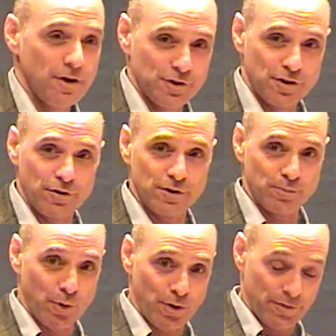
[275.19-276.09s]
so
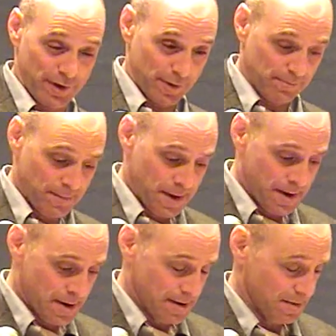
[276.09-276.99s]
there's more of it,
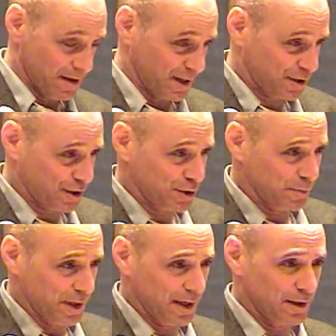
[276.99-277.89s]

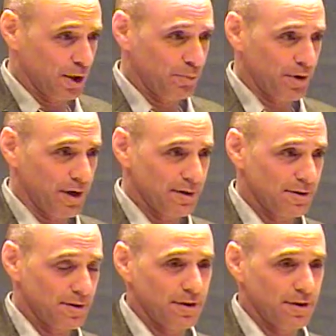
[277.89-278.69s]
at a low price.